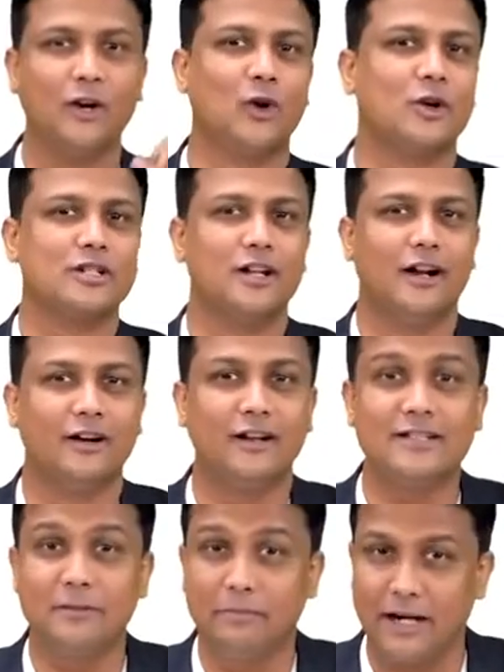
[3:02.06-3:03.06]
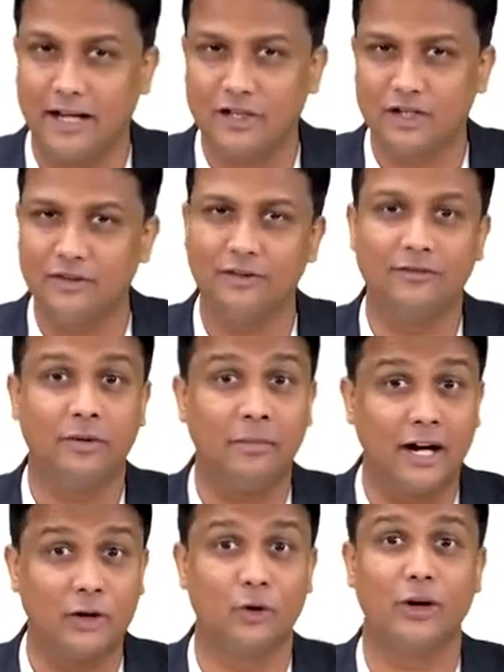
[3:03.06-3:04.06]
intercostal artery is a branch given from
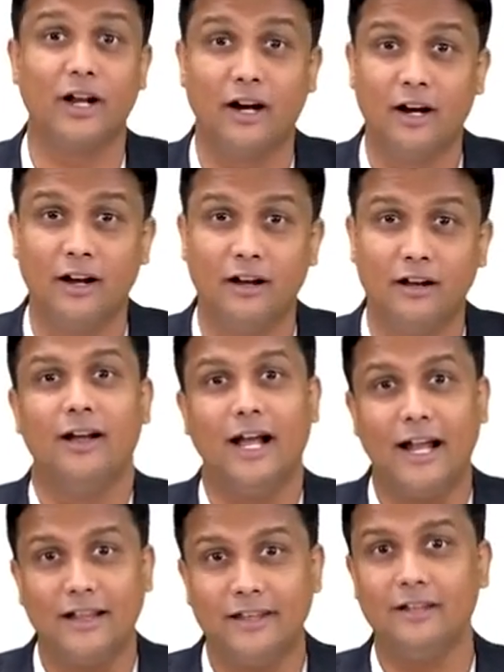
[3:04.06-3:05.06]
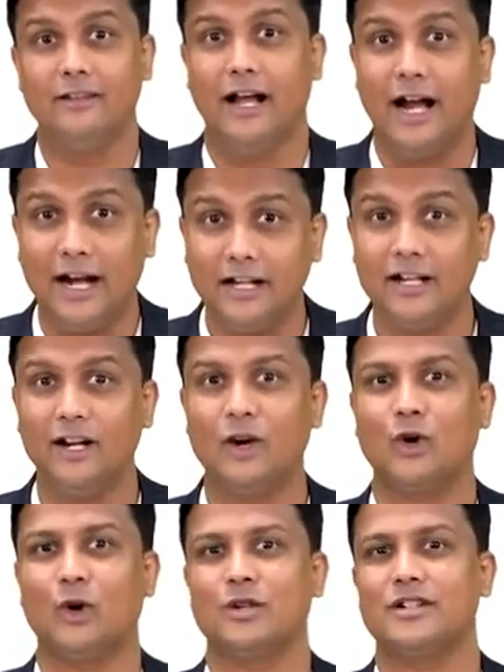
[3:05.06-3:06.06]
aorta, and then the anterior
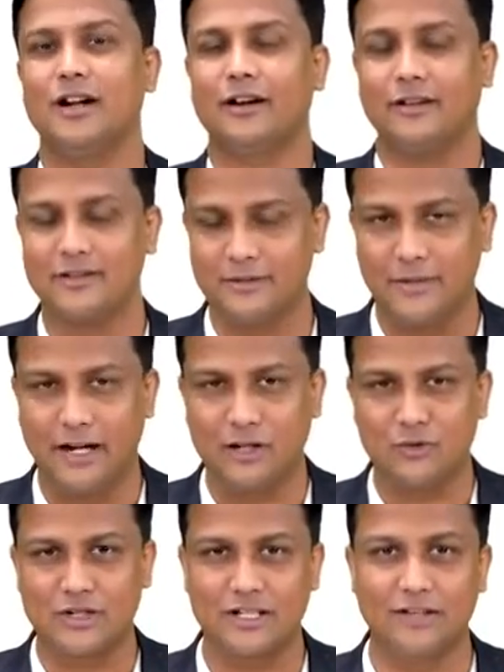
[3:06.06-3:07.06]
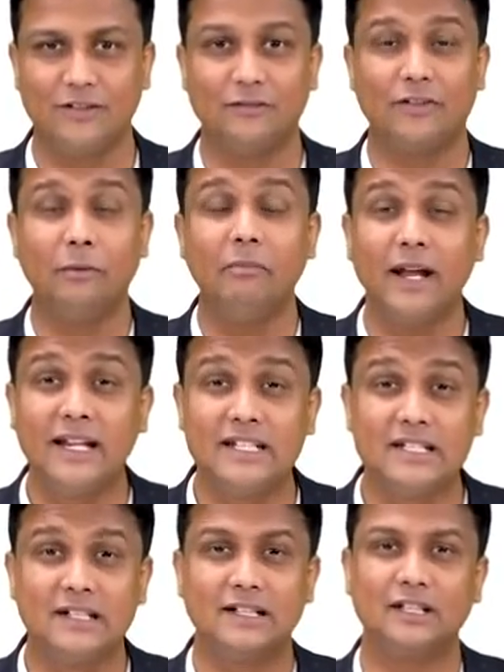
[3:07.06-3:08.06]
intercostal artery is a branch which is given from
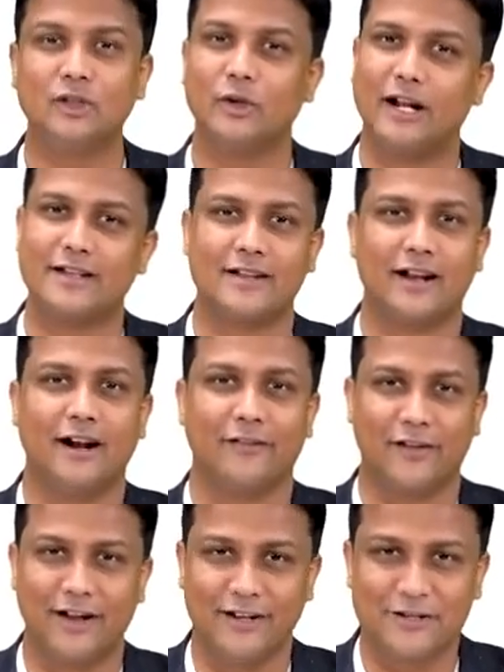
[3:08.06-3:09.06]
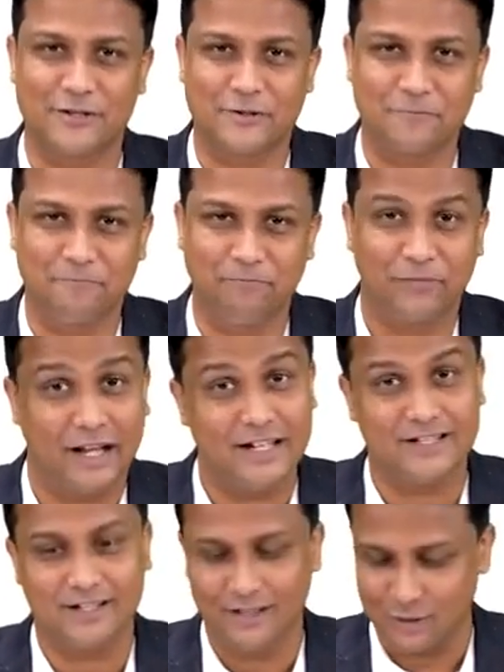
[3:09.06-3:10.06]
internal thoracic artery, guys.
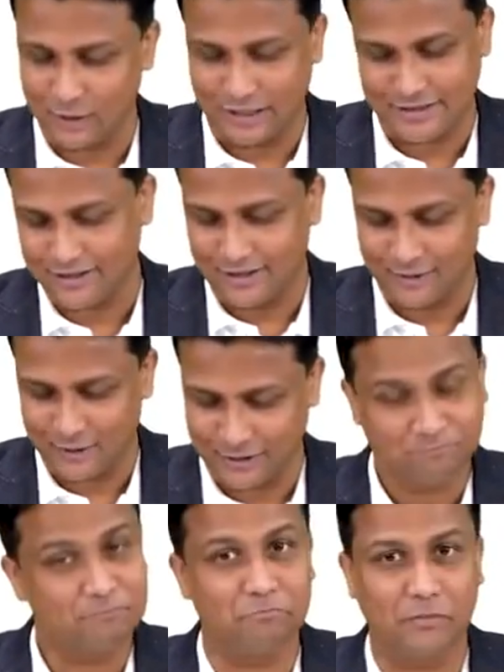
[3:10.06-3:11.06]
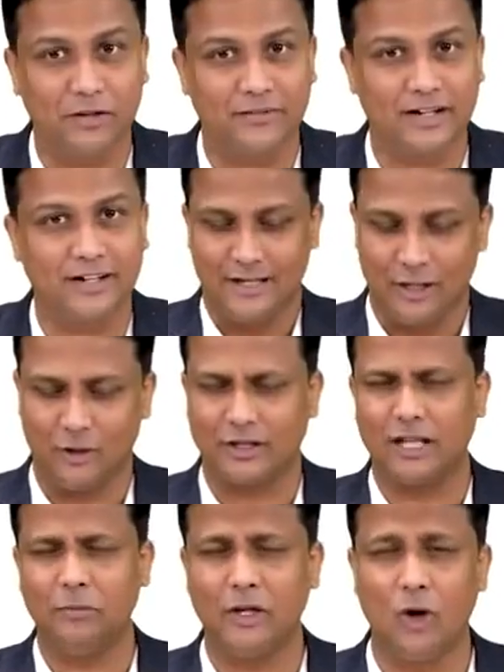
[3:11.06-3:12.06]
Internal thoracic artery. Perfect. Now
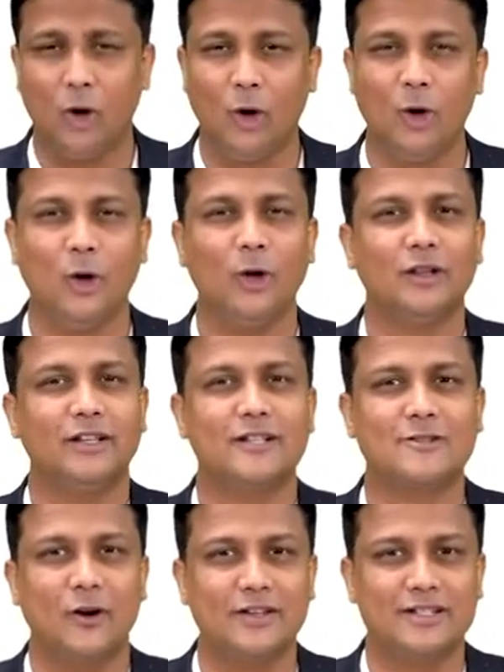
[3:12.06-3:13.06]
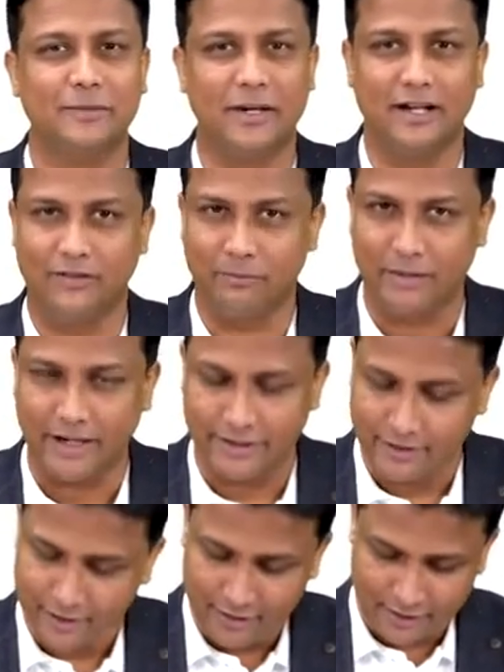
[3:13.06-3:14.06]
keeping all this concept in our
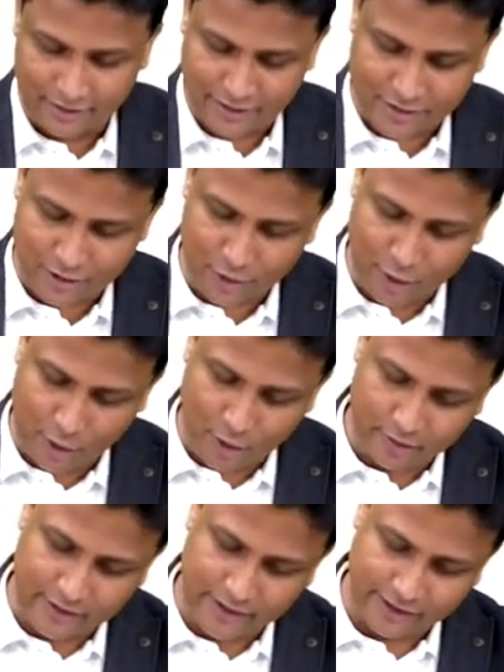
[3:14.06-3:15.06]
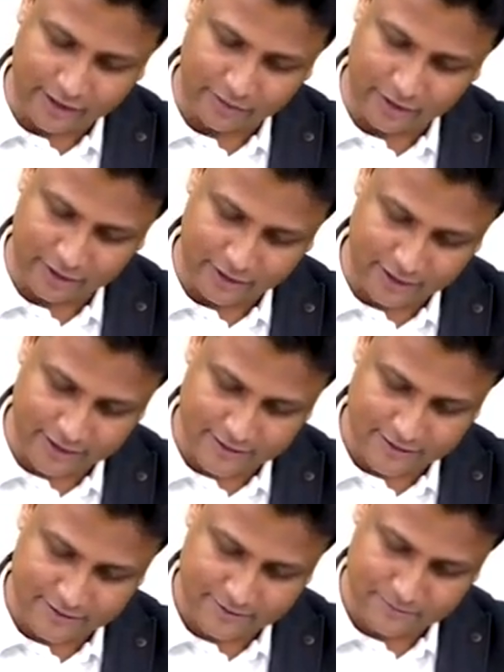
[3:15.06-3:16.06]
mind, let's draw the diagram here,
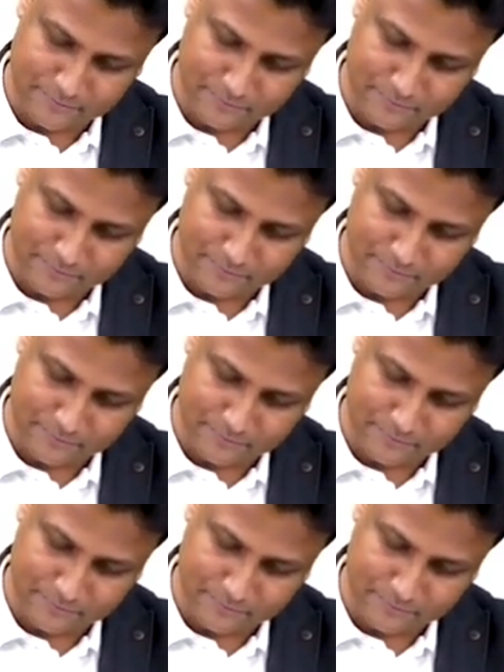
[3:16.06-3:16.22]
guys.